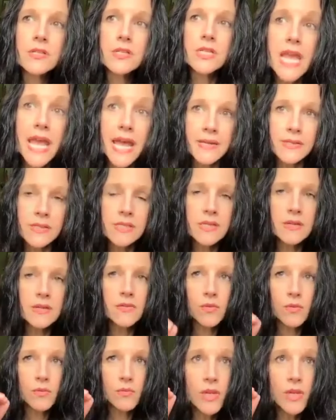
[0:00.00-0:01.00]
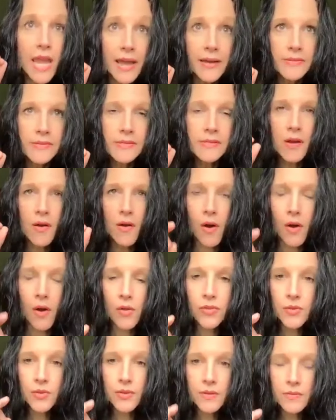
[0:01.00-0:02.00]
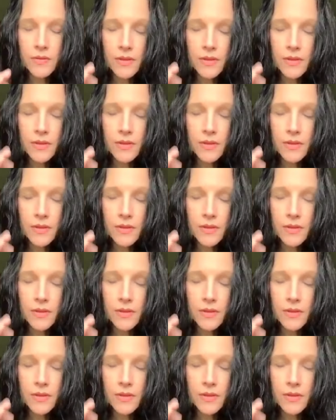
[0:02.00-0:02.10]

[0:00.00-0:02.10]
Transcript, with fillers: yes, yes, all the,